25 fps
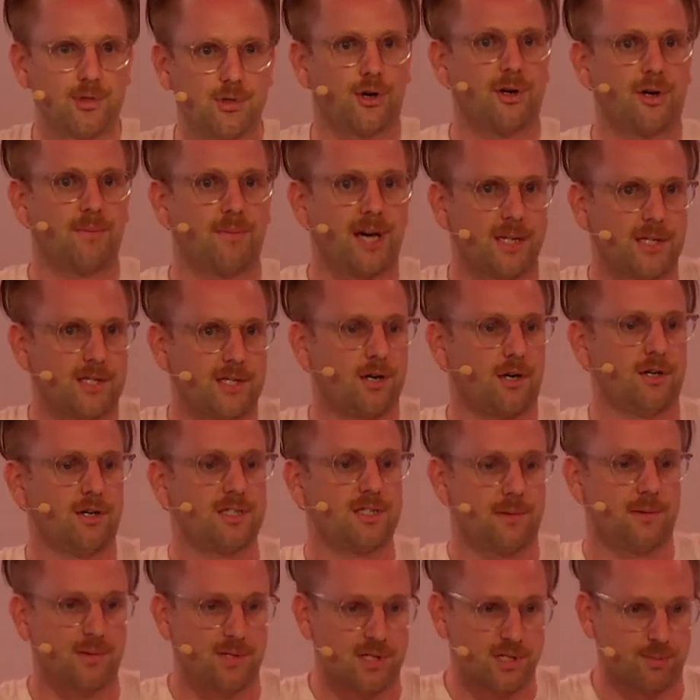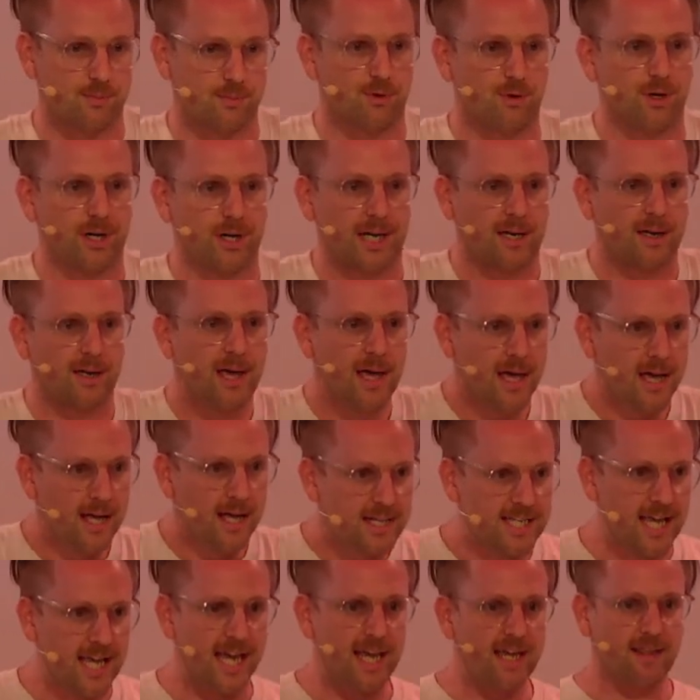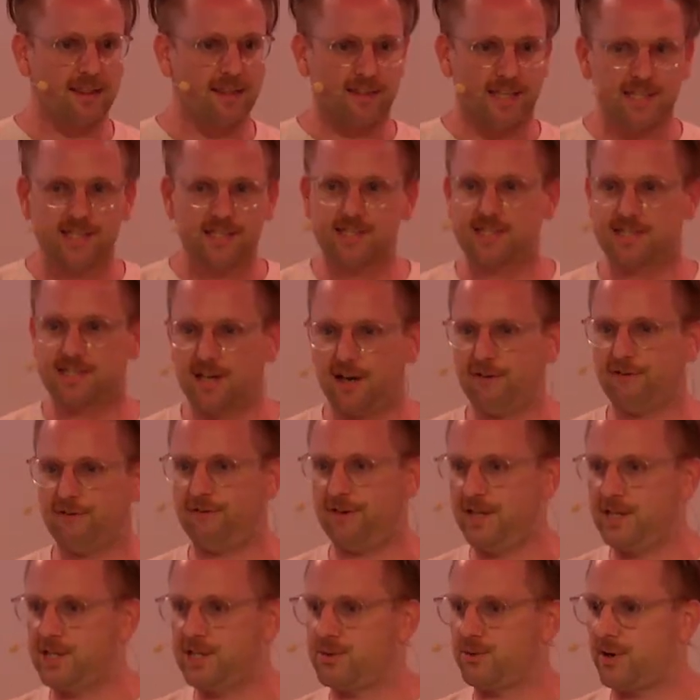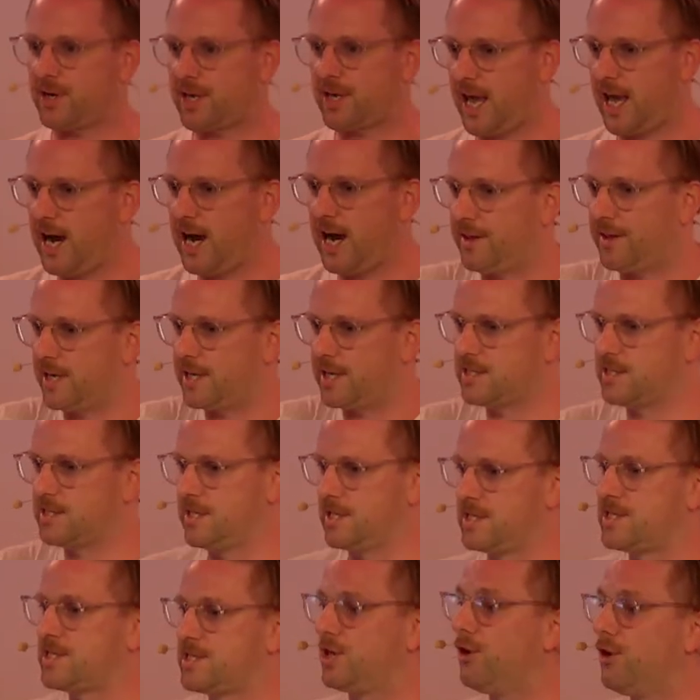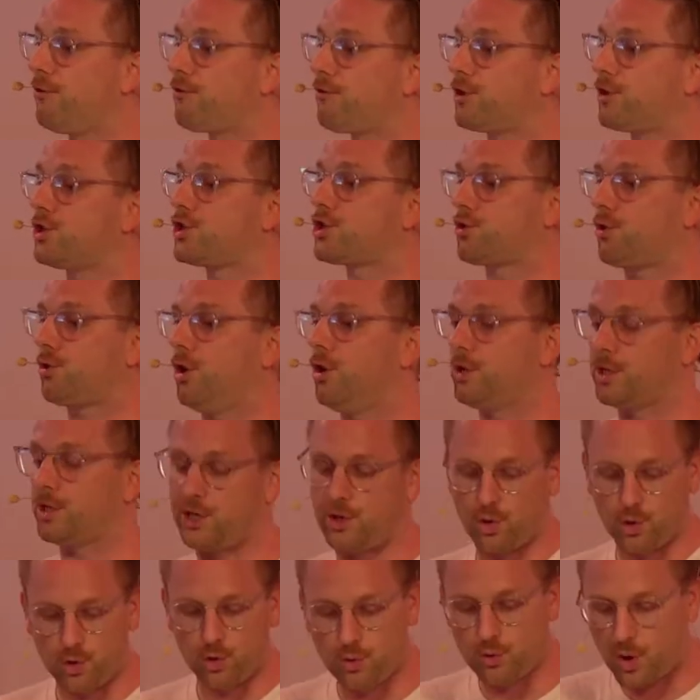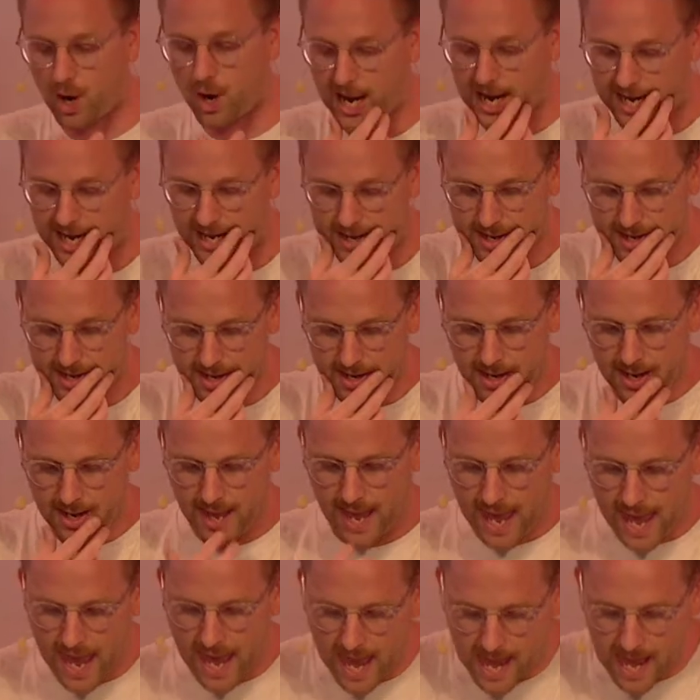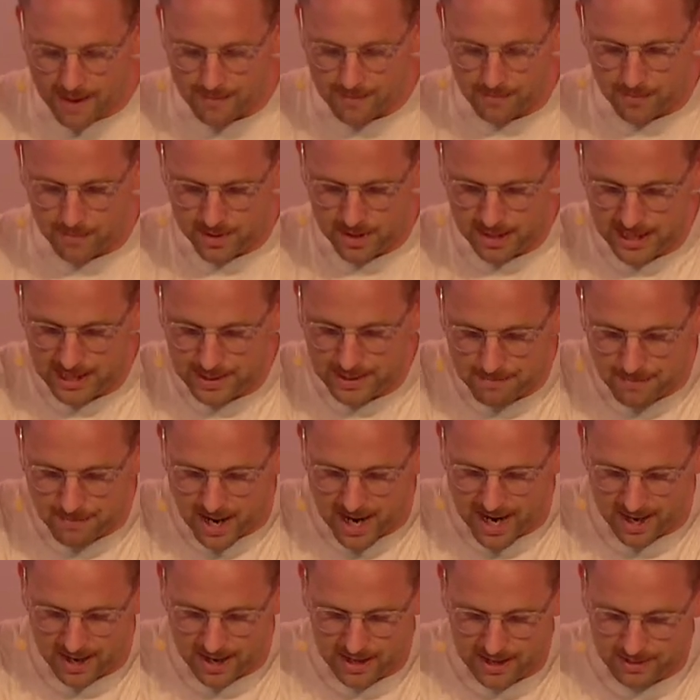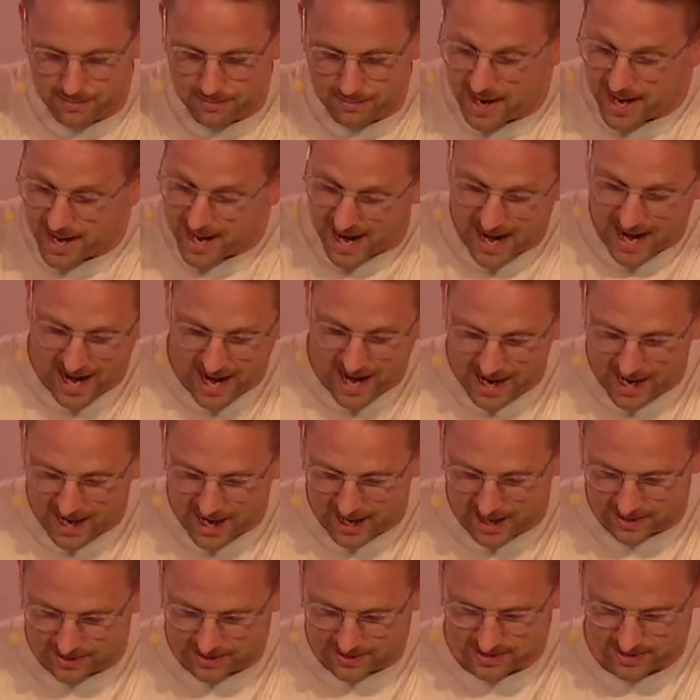about this concept this morning, take this stuff into account. It's the self-control in who I am, in my heart.